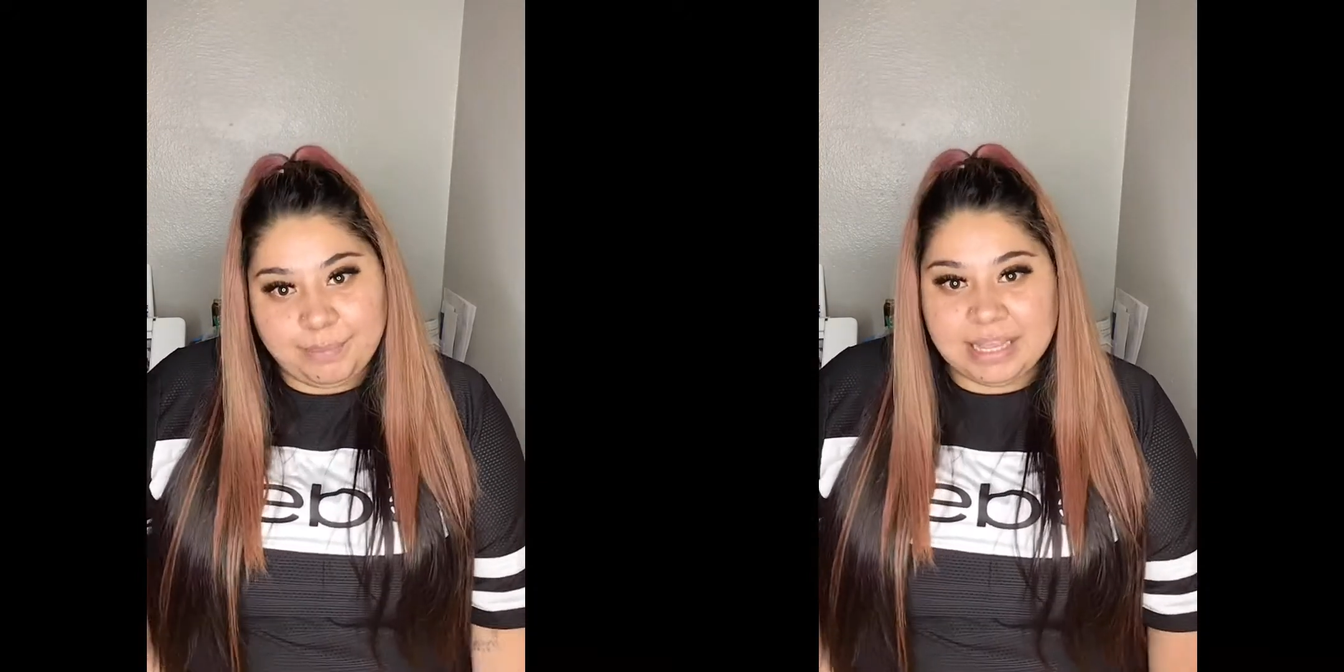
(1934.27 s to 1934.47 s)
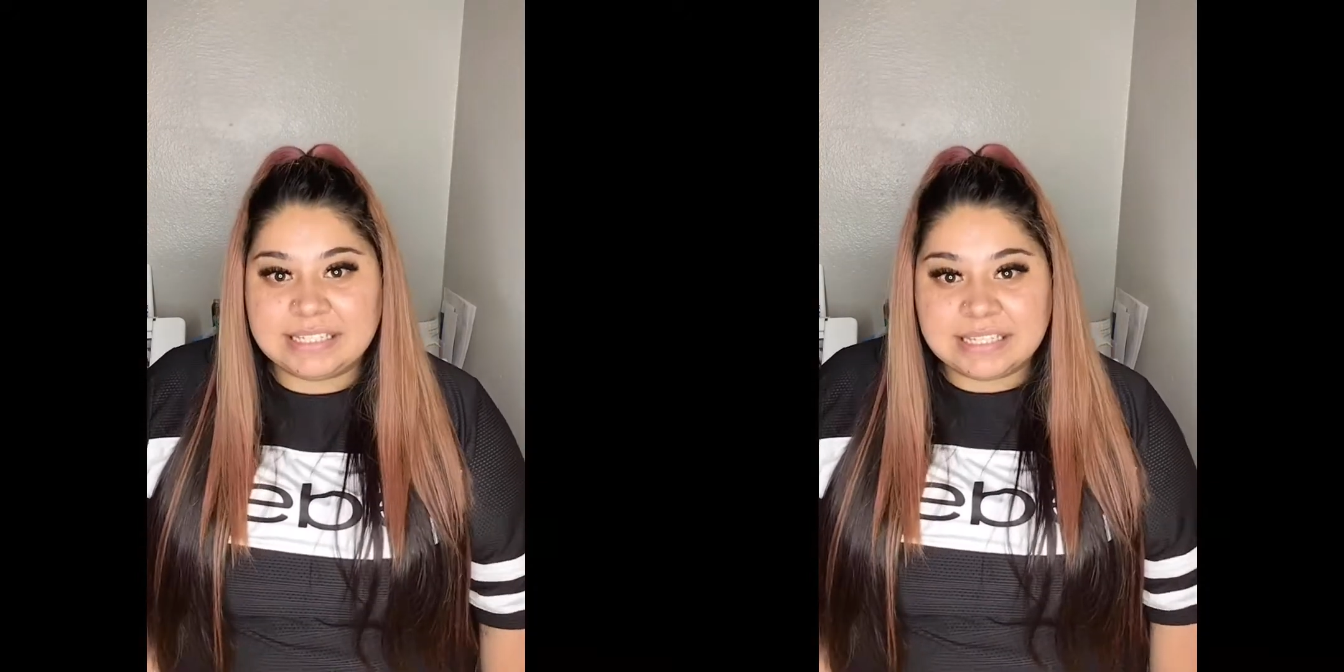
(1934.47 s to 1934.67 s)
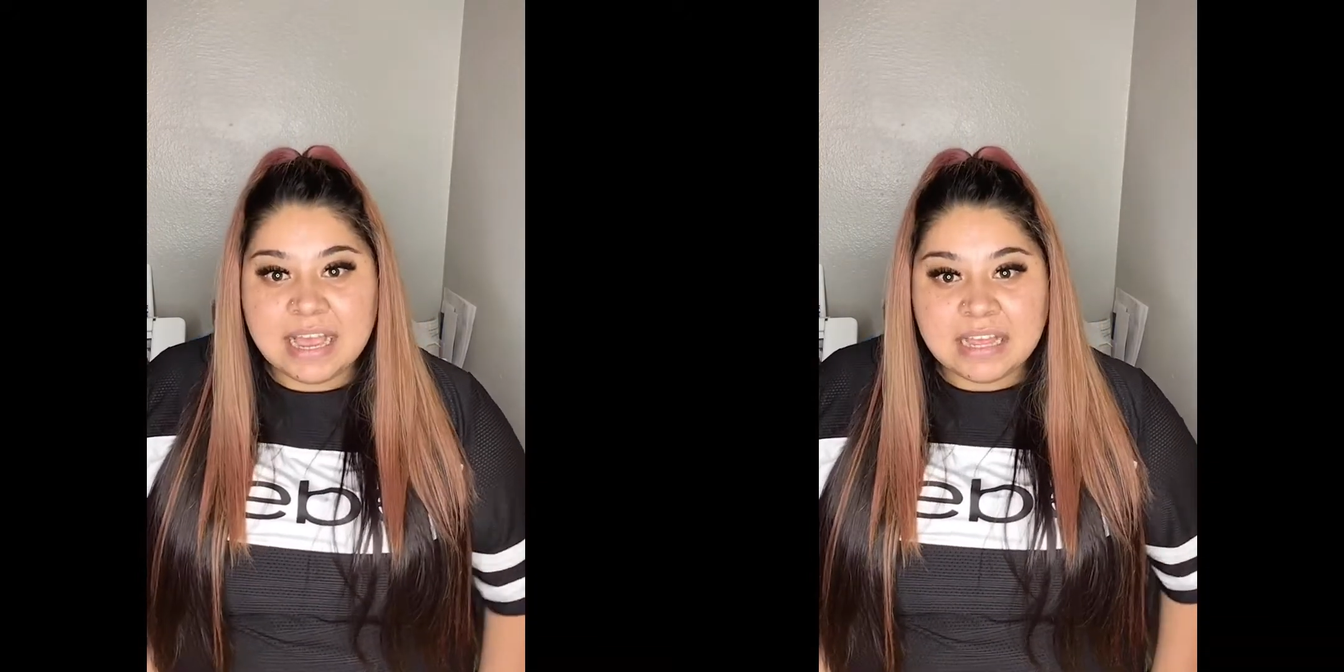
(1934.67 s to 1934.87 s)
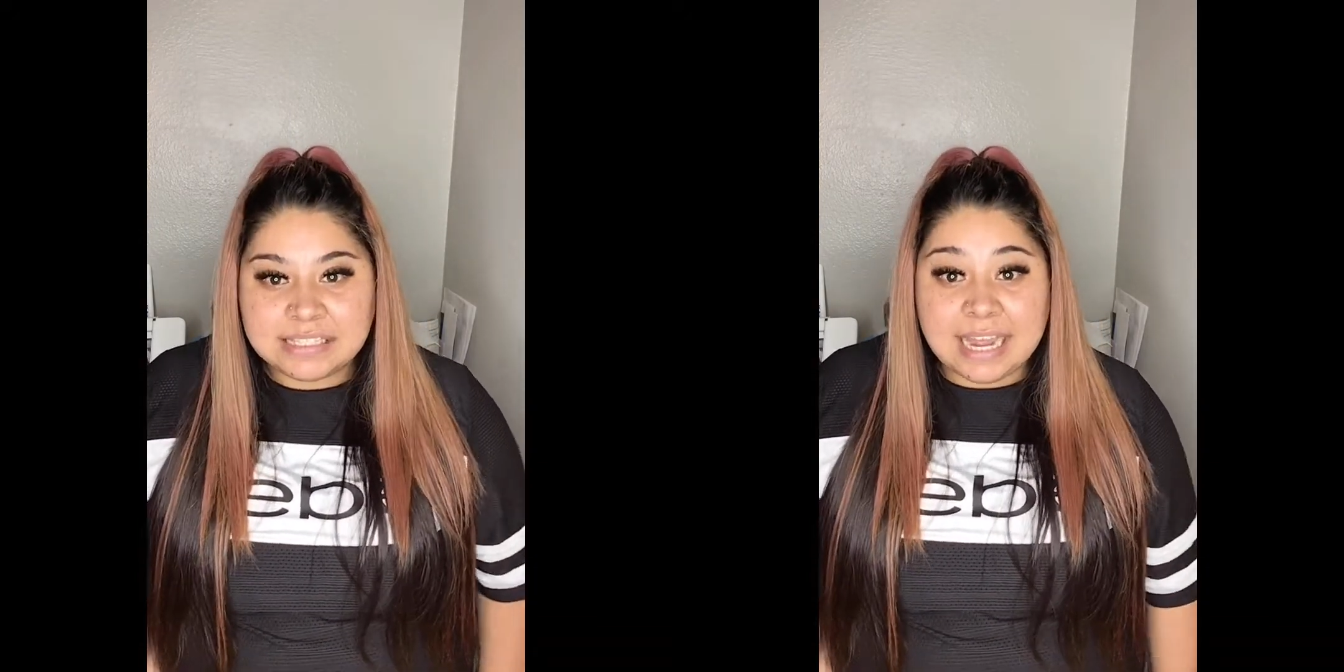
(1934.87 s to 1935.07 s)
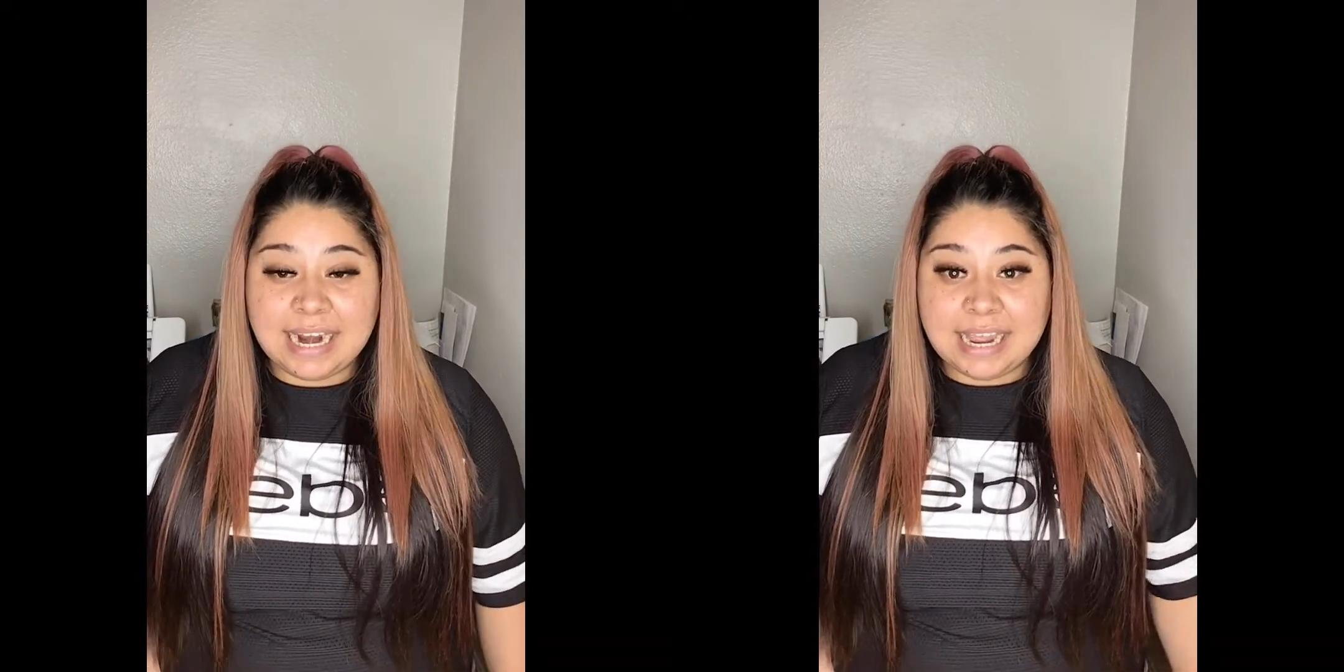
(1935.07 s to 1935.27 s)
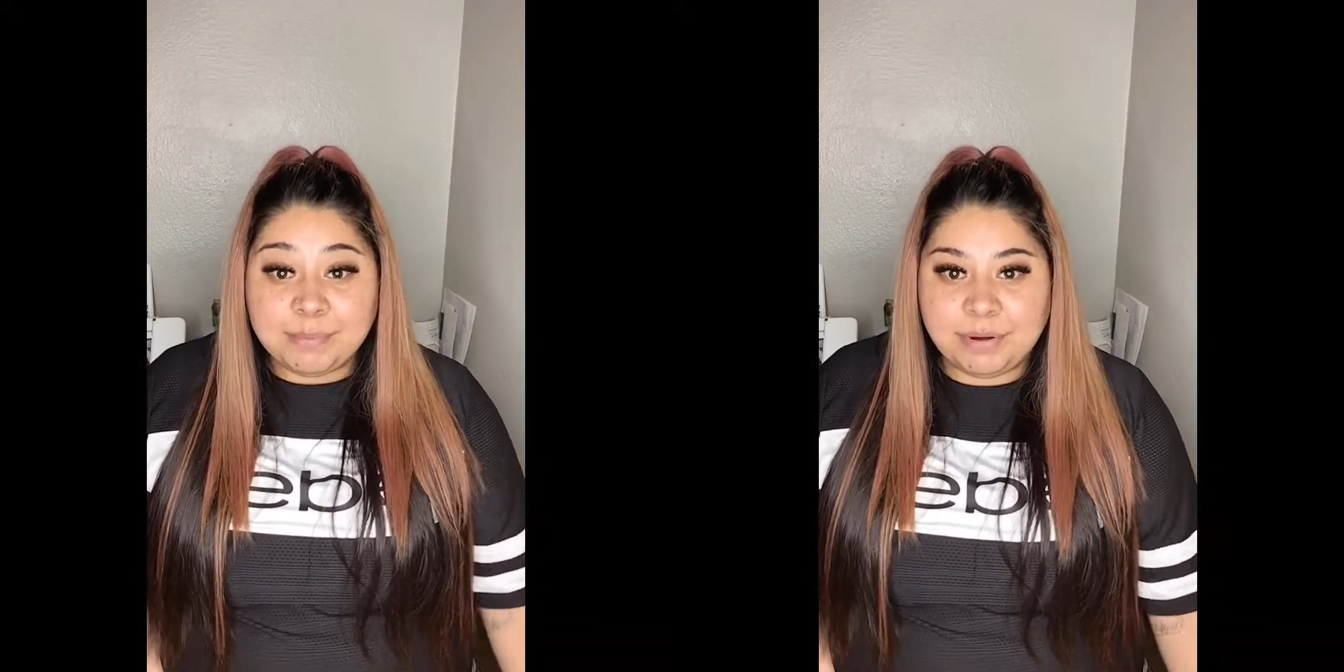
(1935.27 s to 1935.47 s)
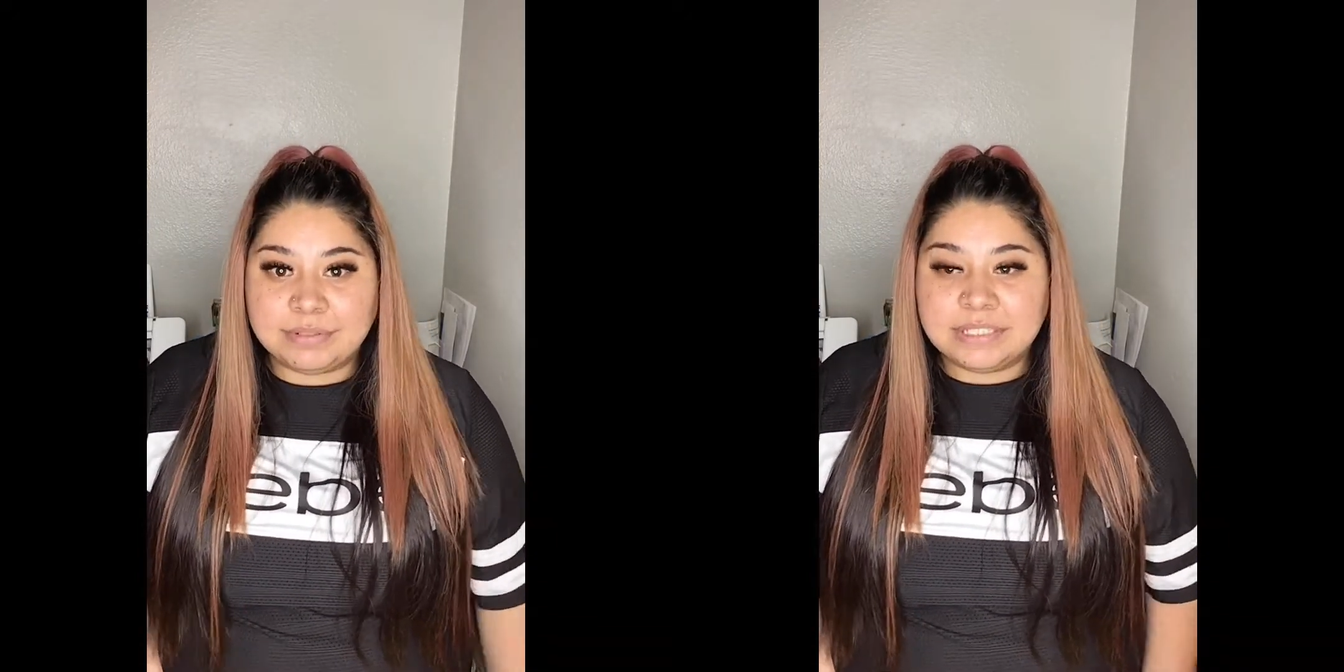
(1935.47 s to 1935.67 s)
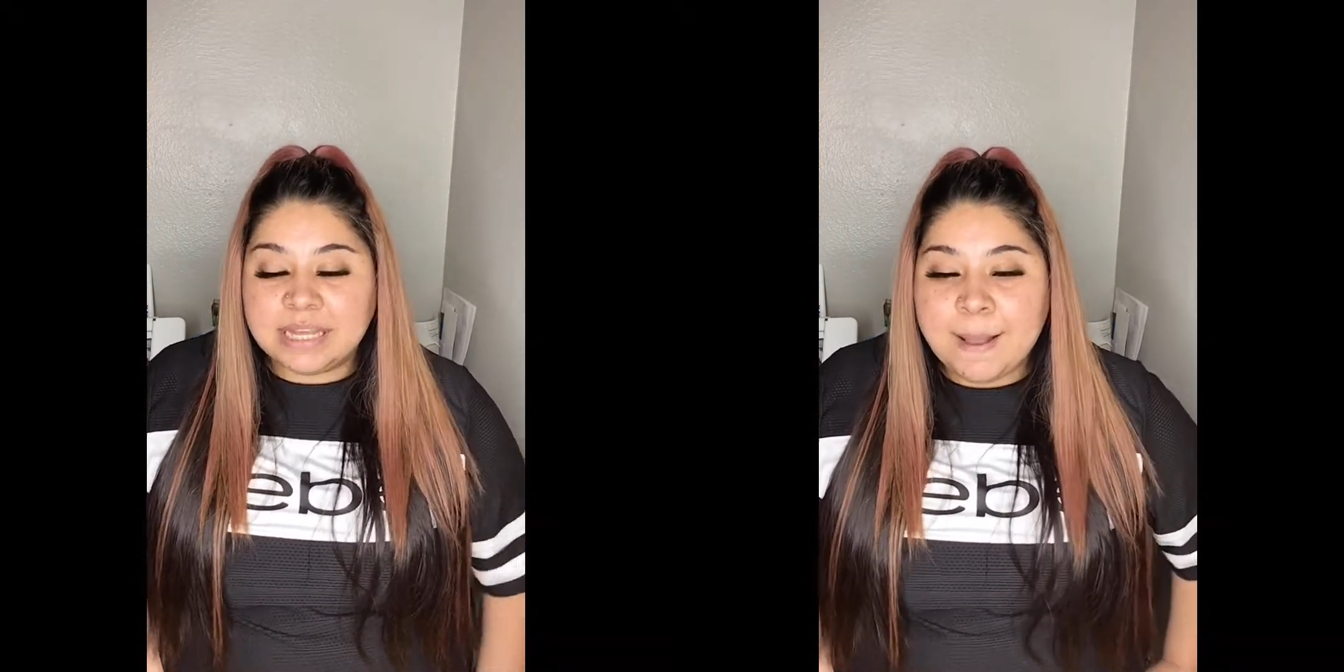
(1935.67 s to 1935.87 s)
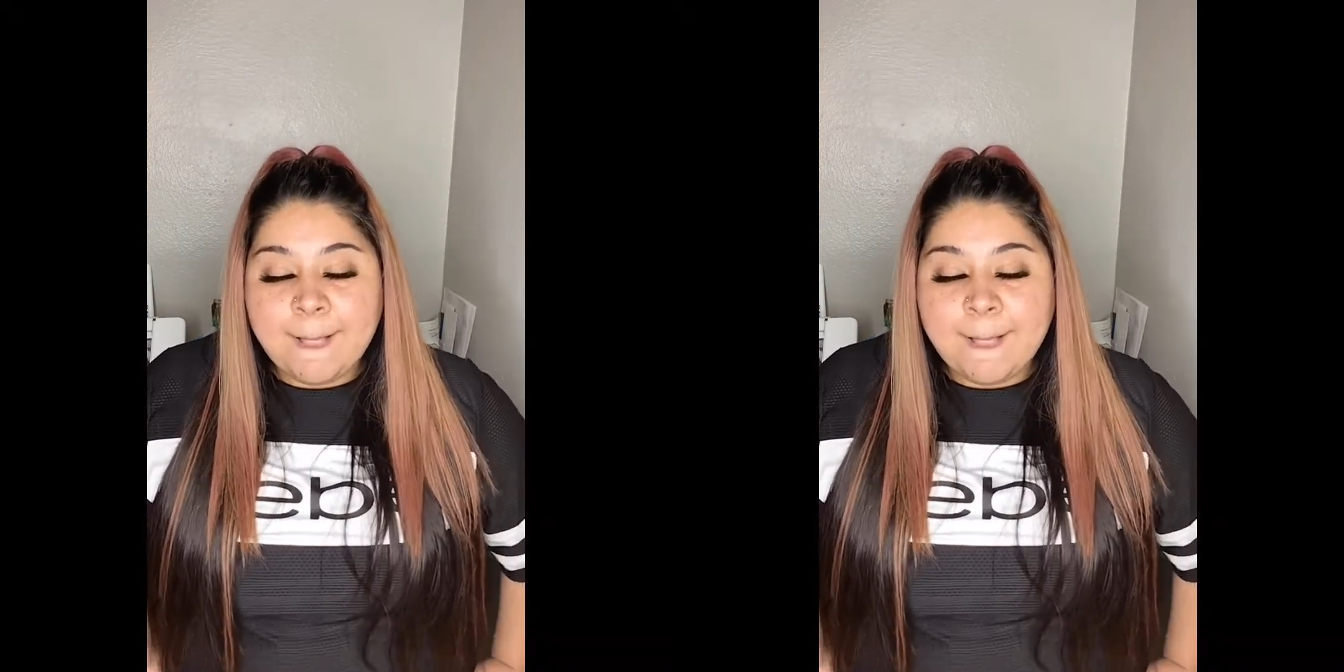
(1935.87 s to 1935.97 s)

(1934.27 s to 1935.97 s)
pics that I can post